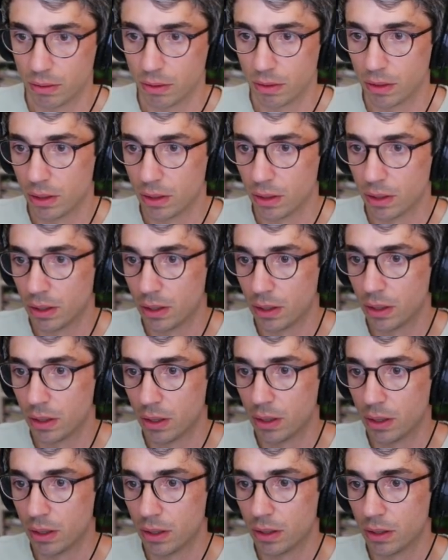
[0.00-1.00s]

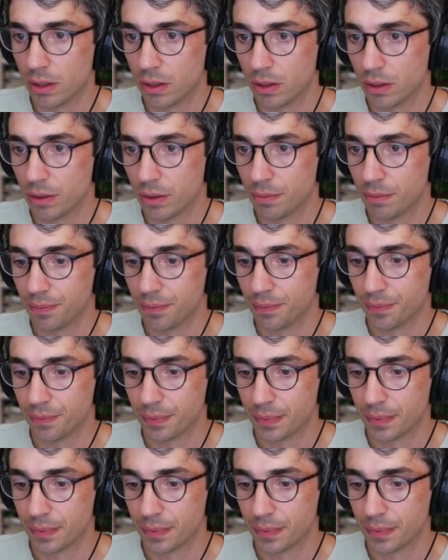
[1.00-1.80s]
(silence)